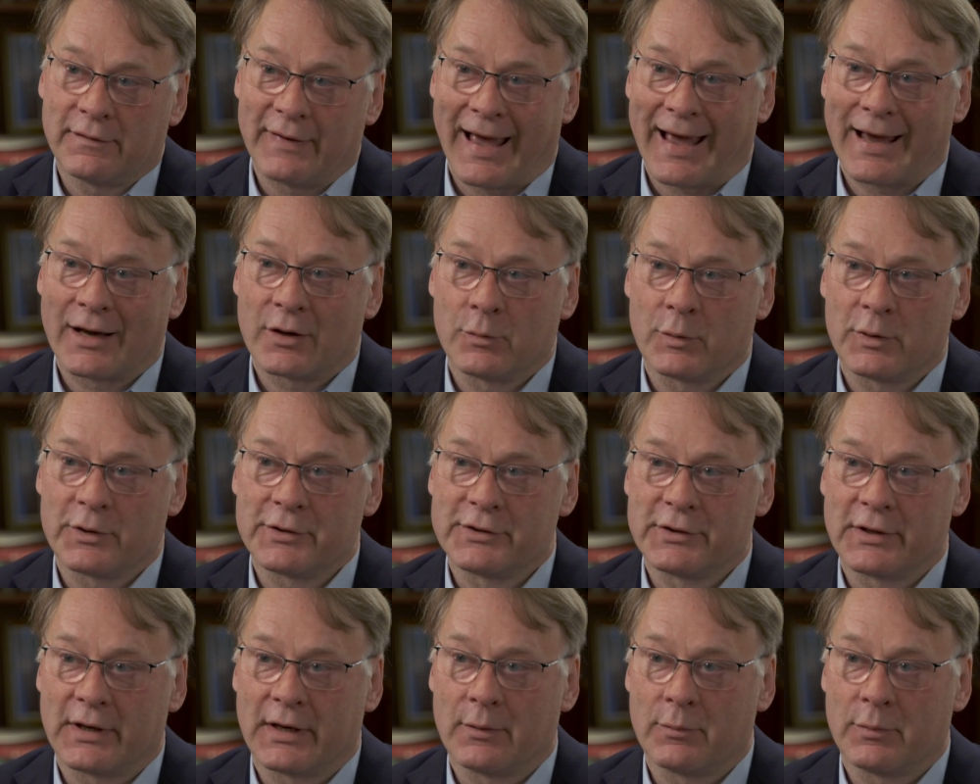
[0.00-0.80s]
fact
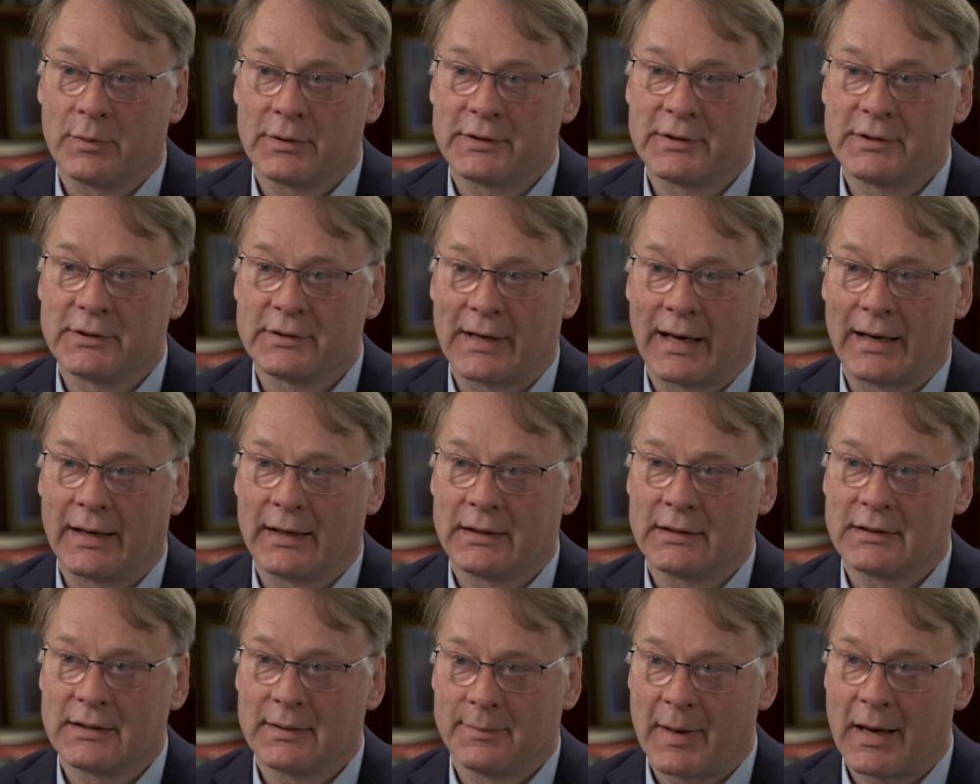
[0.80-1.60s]
was that it was
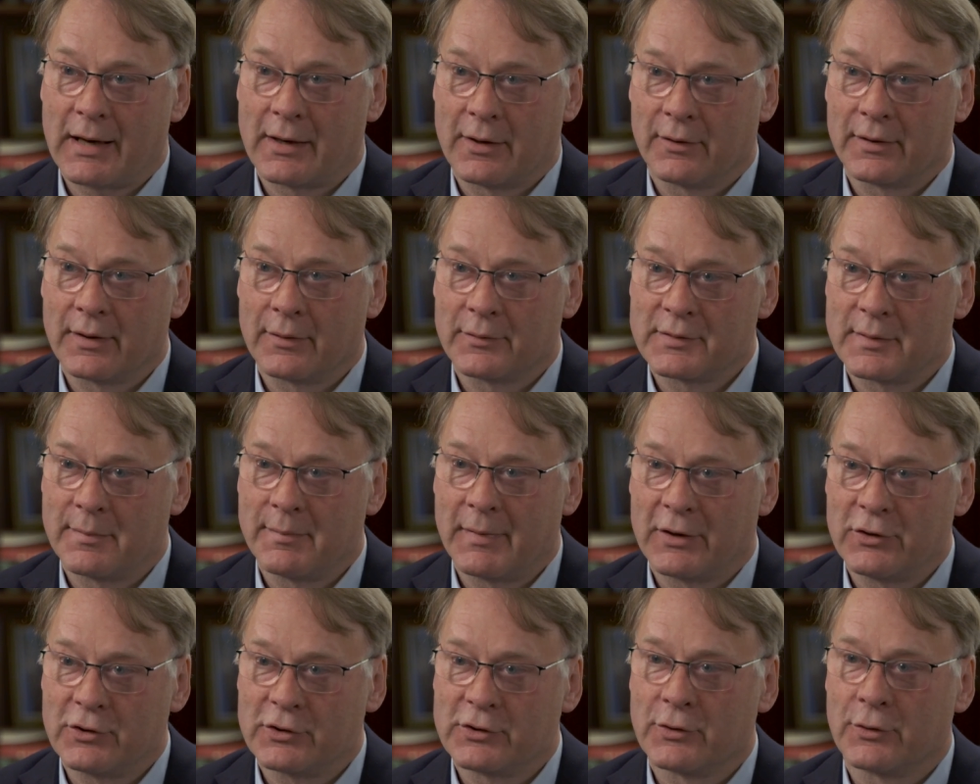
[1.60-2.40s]
selling tobacco. That was a
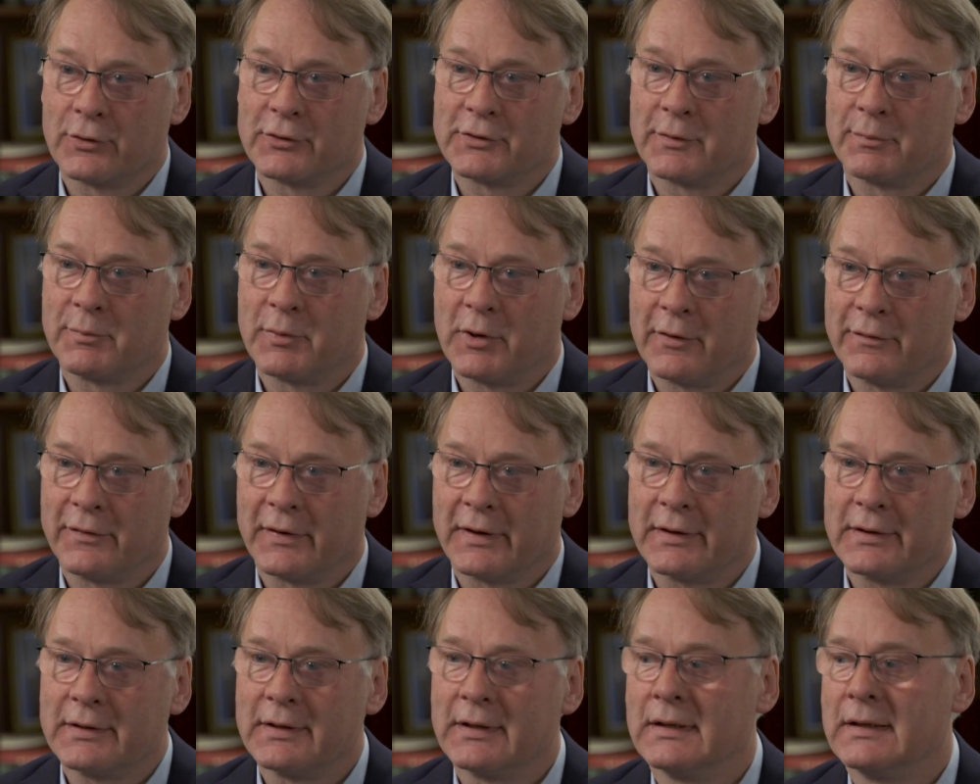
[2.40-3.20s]
major source of
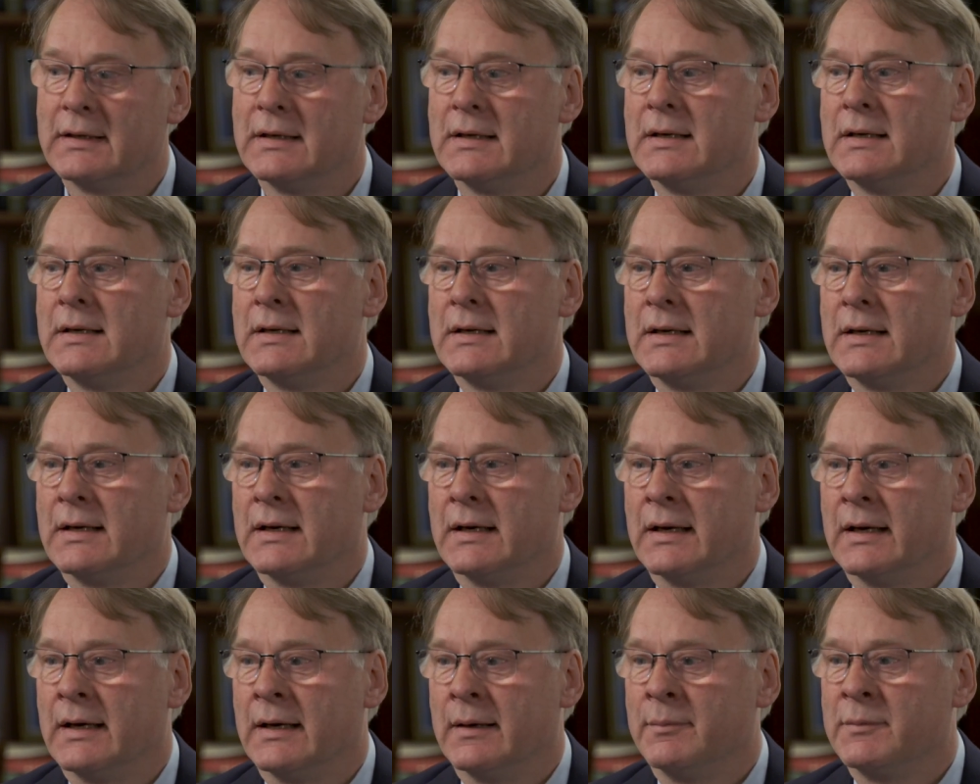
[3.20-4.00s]
profit.
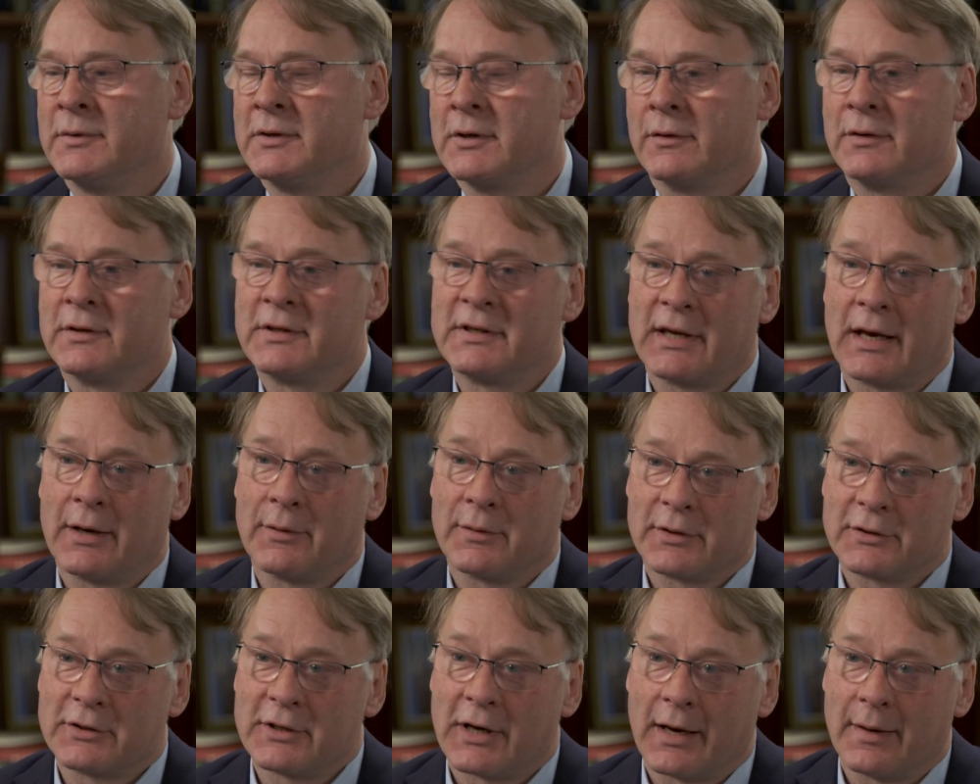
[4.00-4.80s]
So the CEO
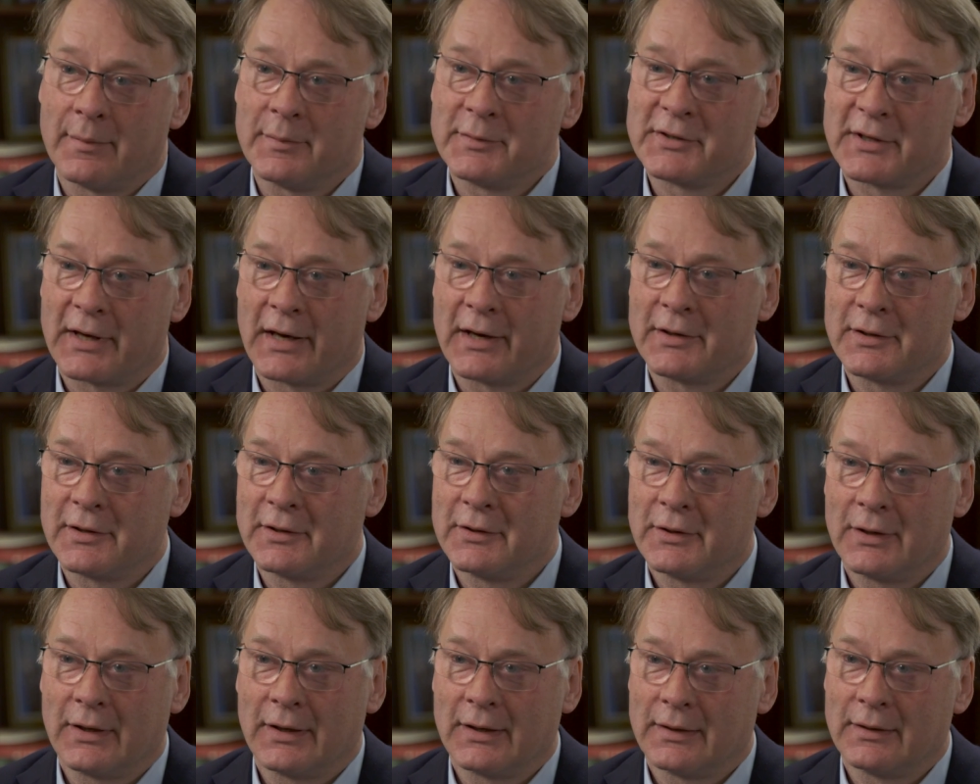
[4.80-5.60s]
at the time said,
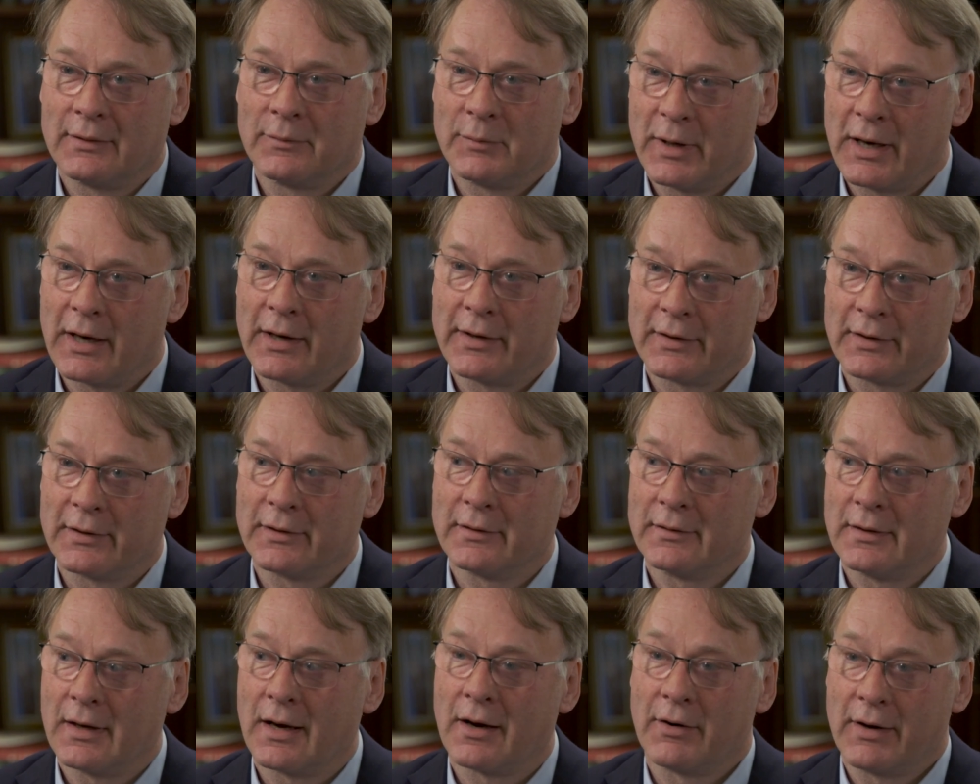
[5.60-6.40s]
we
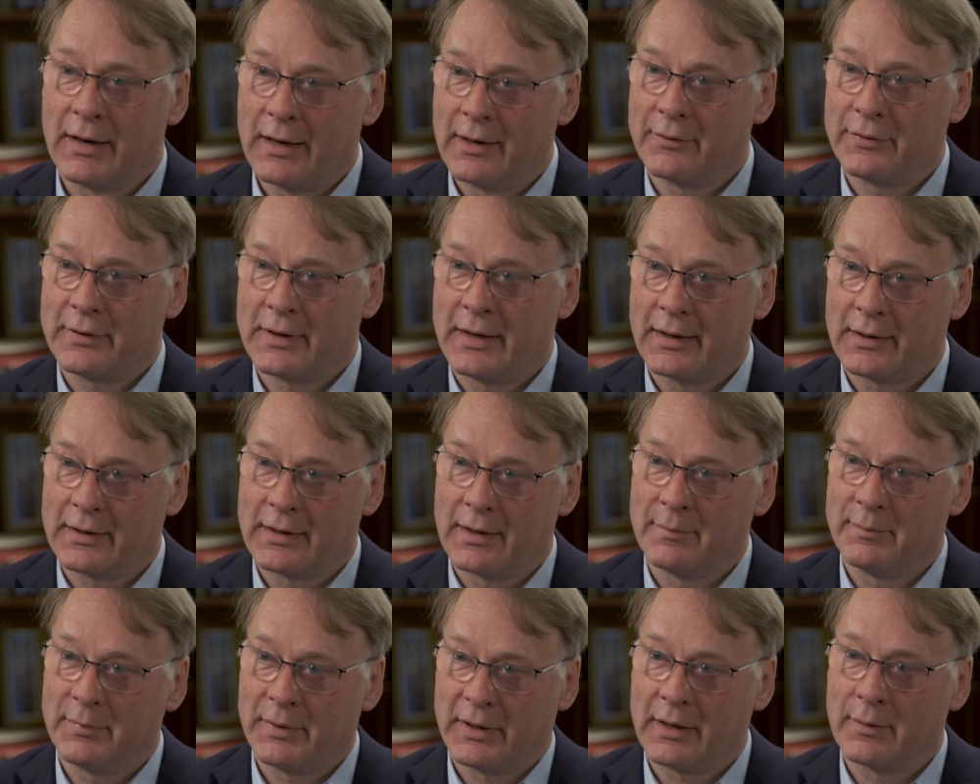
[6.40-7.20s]
either are a healthcare
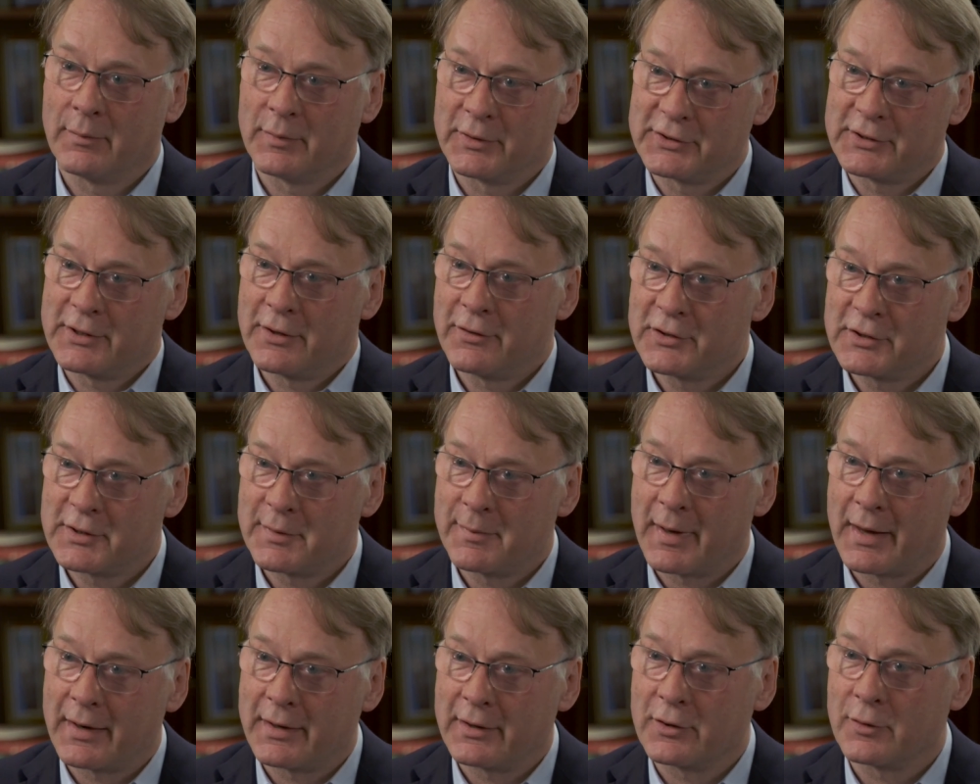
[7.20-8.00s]
company and we're serious
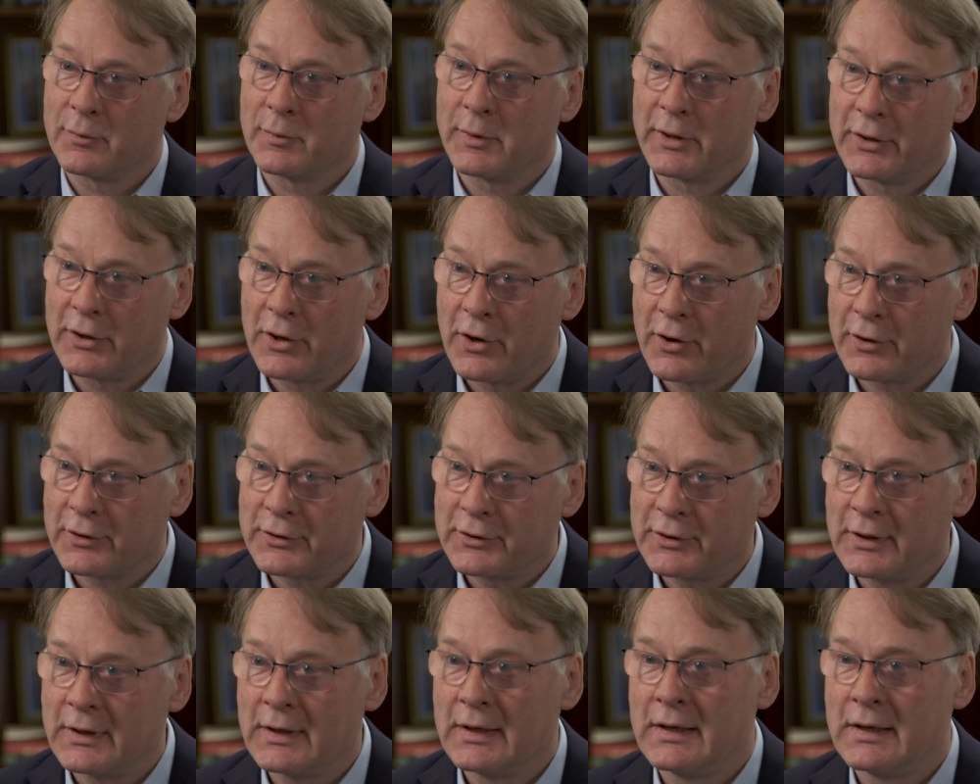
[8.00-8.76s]
about it or we're not.